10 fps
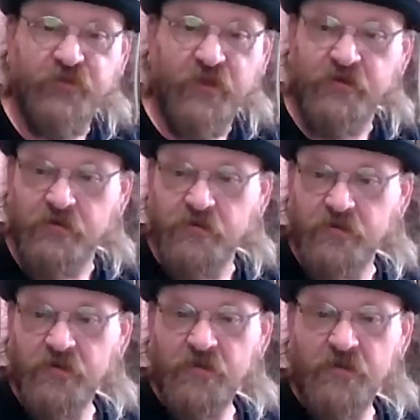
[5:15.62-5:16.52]
kind of
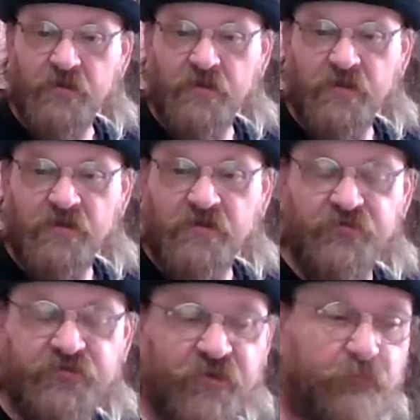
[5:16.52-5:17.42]

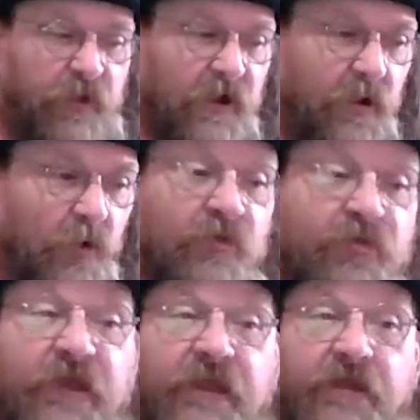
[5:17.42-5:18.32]
did my own
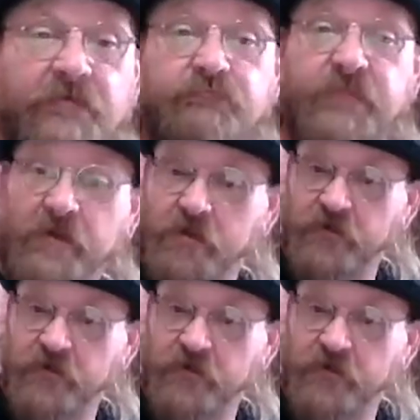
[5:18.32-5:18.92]
thing, kind of